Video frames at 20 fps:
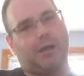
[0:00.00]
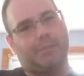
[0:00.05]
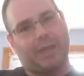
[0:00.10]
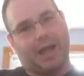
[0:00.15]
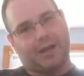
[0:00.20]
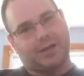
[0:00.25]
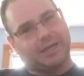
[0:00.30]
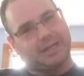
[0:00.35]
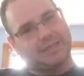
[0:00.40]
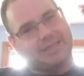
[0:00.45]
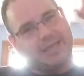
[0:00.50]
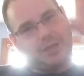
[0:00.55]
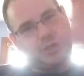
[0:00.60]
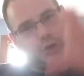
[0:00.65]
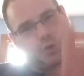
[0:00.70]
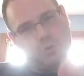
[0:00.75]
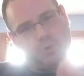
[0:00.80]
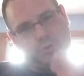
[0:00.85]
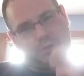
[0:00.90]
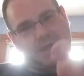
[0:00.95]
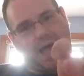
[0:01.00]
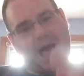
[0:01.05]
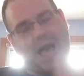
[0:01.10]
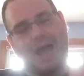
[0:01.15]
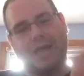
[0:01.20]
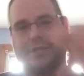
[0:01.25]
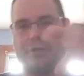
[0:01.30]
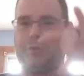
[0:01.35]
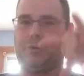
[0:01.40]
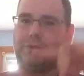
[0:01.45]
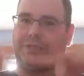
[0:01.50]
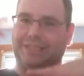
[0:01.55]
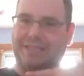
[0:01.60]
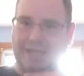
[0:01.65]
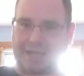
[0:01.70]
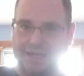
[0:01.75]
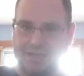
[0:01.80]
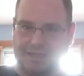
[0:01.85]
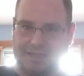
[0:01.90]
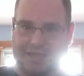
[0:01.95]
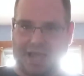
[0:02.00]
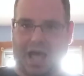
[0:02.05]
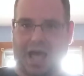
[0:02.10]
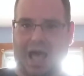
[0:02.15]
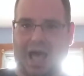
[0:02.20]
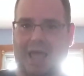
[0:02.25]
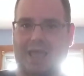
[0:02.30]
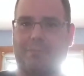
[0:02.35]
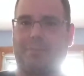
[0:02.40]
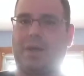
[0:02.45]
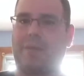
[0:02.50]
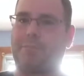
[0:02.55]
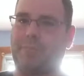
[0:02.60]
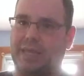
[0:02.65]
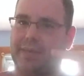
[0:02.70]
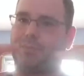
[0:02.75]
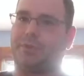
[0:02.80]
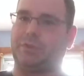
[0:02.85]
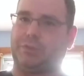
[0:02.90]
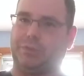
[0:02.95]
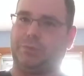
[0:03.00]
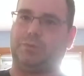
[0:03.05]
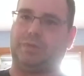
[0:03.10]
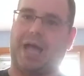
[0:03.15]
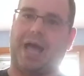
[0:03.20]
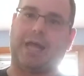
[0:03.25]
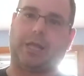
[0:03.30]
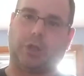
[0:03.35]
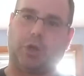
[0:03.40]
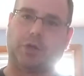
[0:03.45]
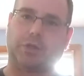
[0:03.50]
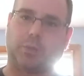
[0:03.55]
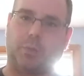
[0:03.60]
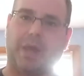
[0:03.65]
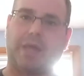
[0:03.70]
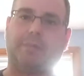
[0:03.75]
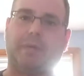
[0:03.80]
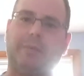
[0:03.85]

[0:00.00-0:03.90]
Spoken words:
I'm not going to tell you who died and who didn't die, but people do die along the way.